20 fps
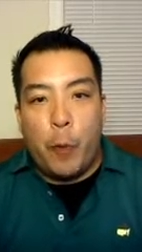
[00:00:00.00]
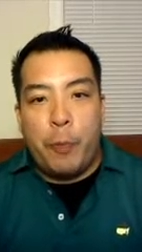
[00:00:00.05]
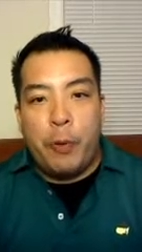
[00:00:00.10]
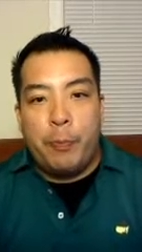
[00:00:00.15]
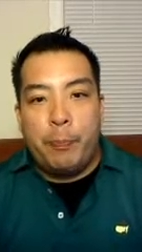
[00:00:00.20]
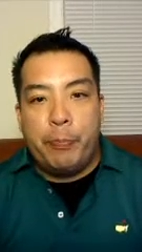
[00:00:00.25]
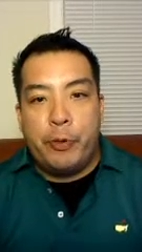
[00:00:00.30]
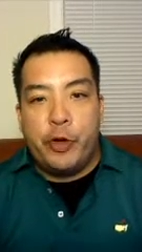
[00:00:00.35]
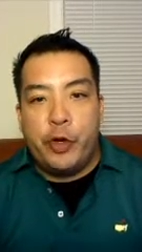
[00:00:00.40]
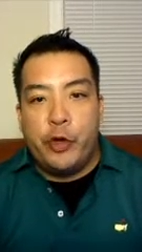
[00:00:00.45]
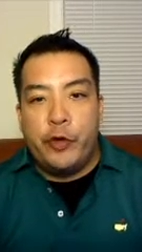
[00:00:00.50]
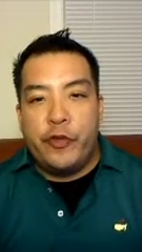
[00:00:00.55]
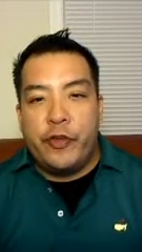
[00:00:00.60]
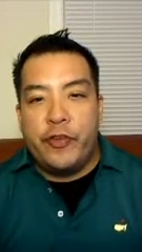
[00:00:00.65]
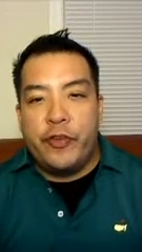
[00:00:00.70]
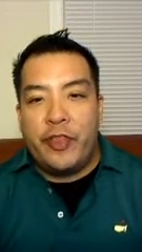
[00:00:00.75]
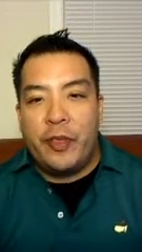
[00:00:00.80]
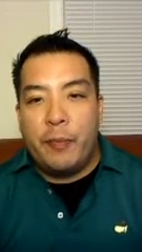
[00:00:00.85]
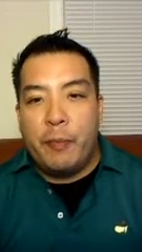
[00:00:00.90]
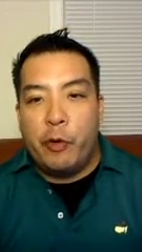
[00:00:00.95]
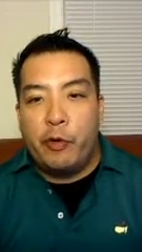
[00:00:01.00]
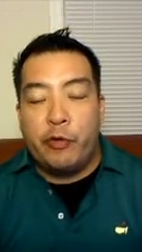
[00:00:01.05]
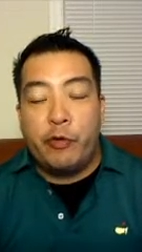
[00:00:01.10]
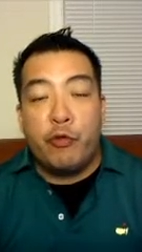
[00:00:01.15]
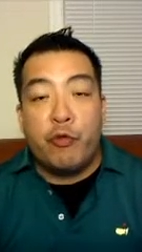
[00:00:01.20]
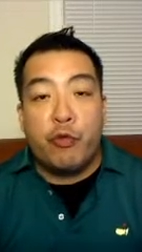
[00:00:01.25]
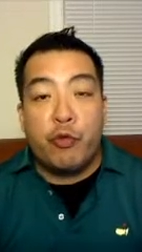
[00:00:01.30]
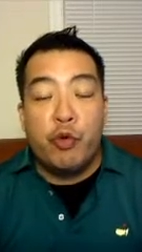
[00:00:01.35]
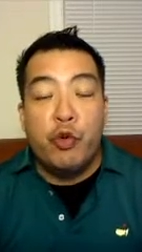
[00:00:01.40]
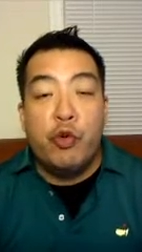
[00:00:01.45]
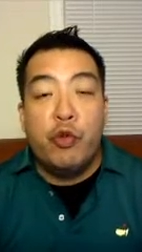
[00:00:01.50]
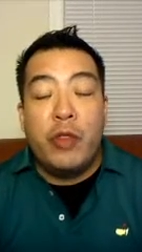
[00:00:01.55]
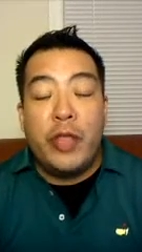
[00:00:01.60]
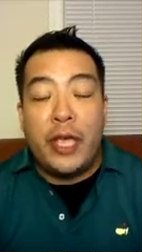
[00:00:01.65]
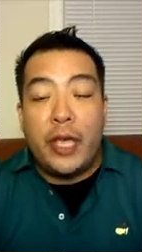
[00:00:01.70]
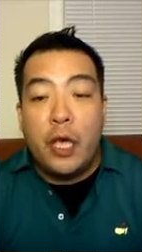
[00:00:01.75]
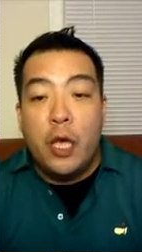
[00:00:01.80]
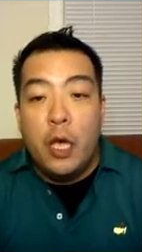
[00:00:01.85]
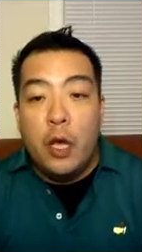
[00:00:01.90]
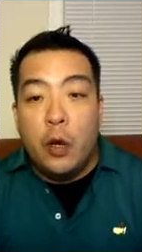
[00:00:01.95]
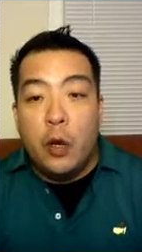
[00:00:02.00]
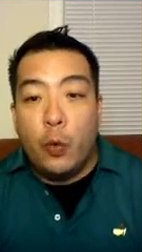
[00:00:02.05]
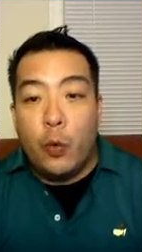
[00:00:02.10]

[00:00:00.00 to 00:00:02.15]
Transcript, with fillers: Open produces the most grueling